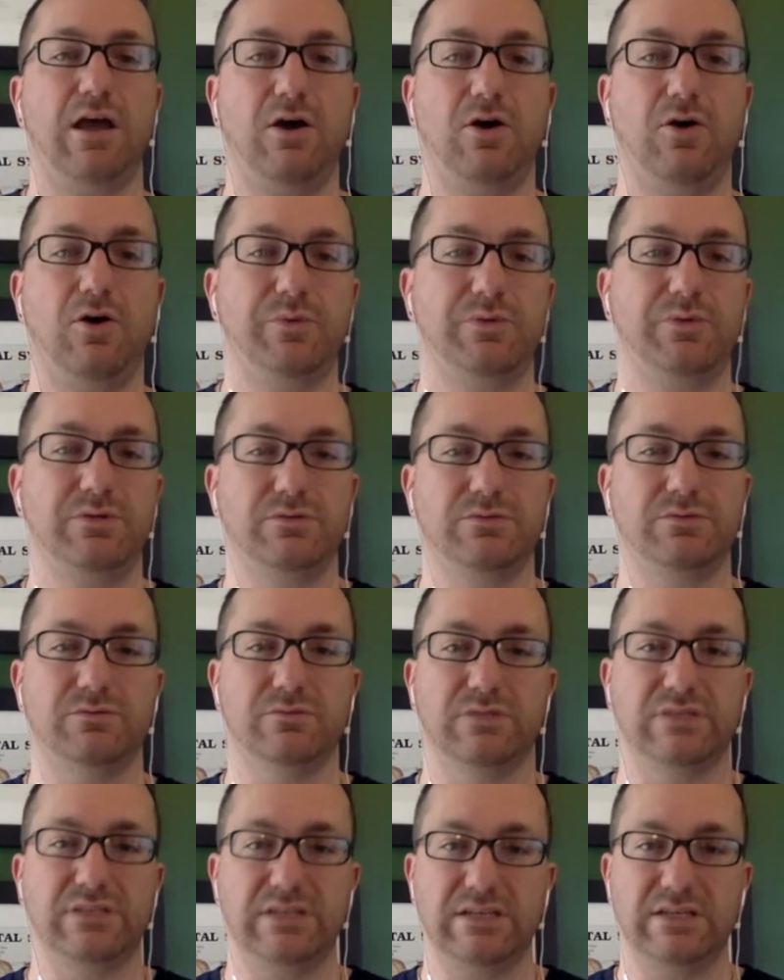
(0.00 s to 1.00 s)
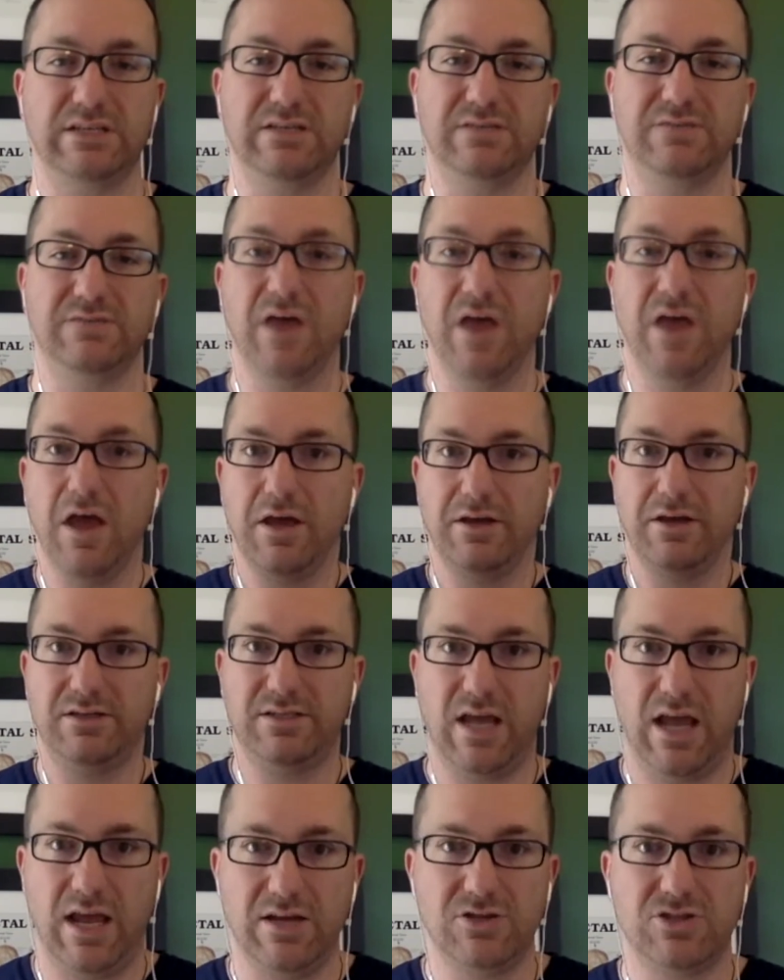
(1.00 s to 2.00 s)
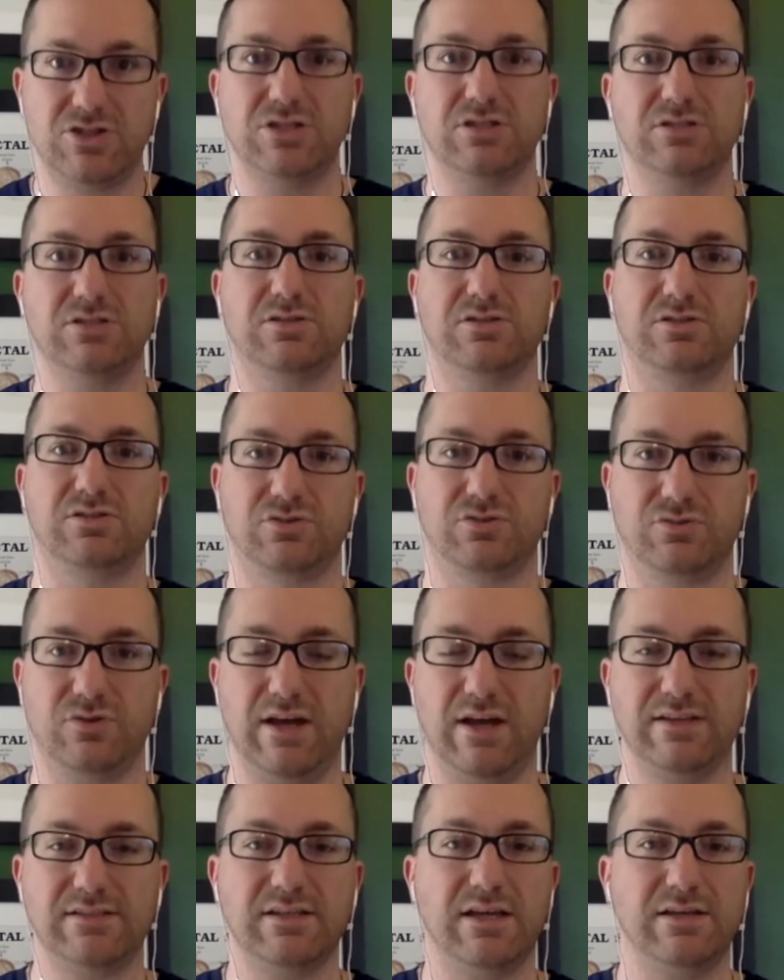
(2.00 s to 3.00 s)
help to relieve tension, stress,